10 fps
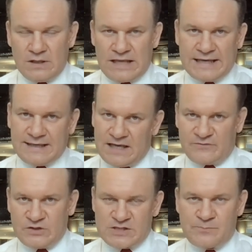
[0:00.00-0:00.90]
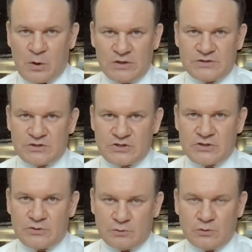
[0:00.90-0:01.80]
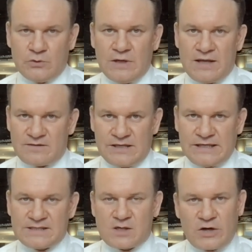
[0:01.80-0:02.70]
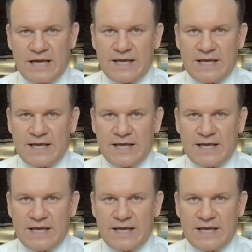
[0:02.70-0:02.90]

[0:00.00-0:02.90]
like leftist politician who thinks, okay,